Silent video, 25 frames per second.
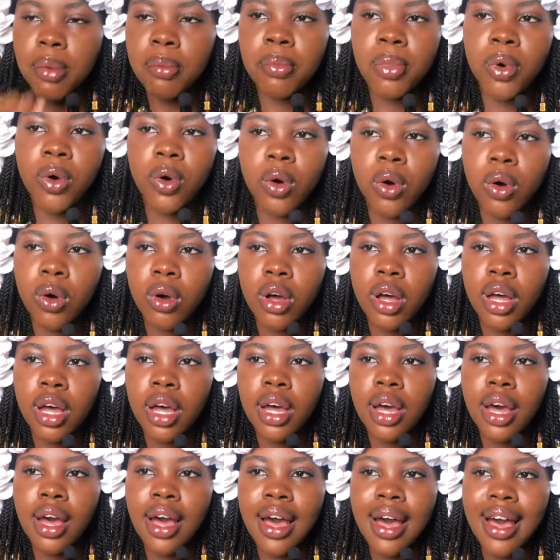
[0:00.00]
But
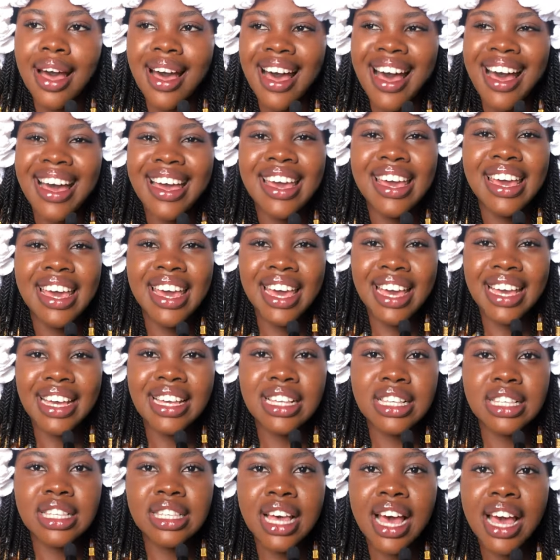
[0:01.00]
her hair
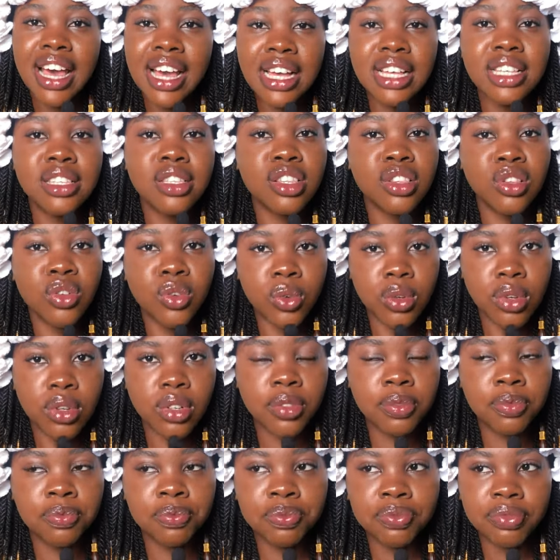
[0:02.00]
is her hair is
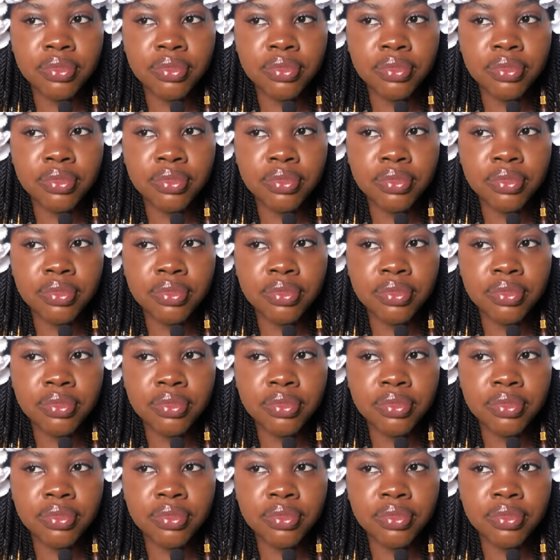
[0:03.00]
long.